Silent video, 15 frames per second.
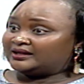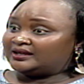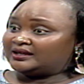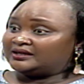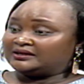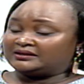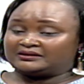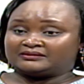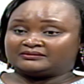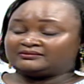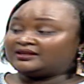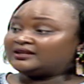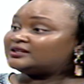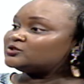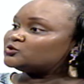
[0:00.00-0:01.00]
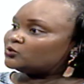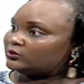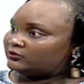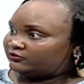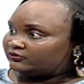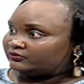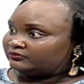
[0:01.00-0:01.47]
and they
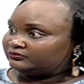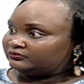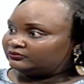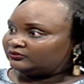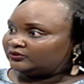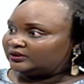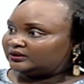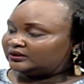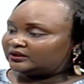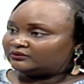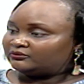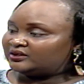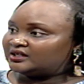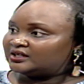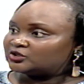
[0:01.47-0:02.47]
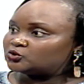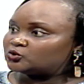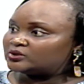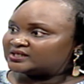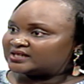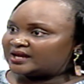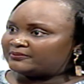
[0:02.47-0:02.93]
resolve mm. with, uh, within a
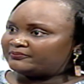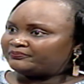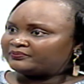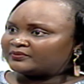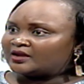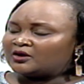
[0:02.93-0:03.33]
short time.